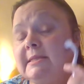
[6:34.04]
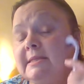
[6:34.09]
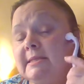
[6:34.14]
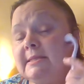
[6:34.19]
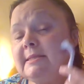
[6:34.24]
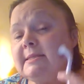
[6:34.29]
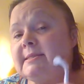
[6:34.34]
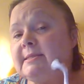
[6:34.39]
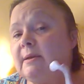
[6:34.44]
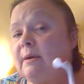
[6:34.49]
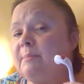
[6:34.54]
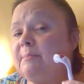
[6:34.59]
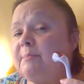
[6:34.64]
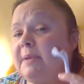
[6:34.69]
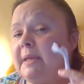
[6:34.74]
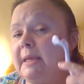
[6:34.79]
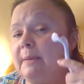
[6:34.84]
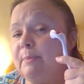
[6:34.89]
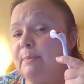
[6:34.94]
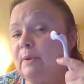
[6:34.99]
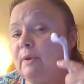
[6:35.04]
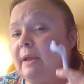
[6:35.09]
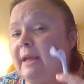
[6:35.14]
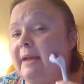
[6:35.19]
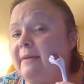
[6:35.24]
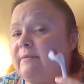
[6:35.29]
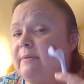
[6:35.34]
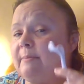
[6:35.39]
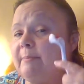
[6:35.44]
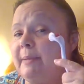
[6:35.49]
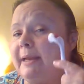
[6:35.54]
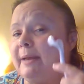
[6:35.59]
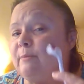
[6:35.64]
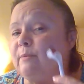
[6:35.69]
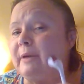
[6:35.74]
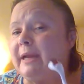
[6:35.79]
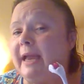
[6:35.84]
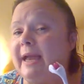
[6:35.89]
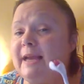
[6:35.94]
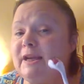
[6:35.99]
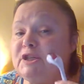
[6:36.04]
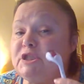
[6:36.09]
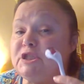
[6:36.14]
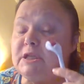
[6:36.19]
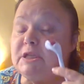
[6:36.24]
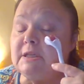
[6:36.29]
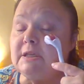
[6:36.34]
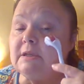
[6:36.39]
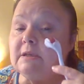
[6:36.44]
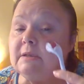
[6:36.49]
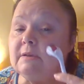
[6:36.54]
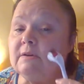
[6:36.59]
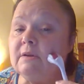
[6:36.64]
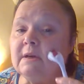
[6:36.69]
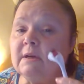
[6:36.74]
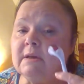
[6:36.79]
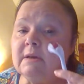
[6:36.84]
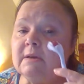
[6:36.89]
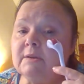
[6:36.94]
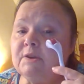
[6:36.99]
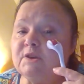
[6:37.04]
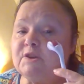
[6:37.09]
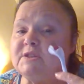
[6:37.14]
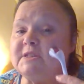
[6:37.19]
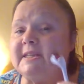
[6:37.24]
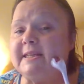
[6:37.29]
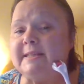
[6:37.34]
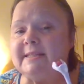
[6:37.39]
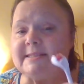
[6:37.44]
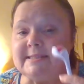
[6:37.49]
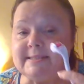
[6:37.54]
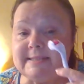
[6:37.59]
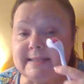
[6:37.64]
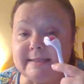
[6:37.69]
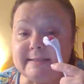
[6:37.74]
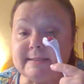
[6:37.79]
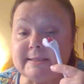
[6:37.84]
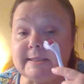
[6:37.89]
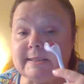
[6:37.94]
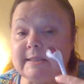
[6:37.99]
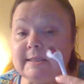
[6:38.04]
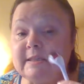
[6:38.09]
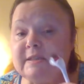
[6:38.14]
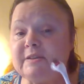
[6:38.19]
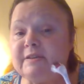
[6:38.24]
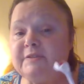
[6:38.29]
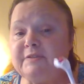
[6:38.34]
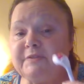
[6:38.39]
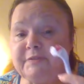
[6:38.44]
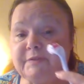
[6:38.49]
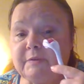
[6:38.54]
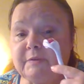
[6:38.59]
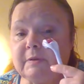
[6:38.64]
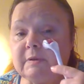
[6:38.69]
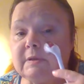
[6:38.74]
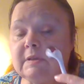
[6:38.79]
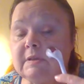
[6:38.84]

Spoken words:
Some people have a bad reaction. Their skin is sensitive.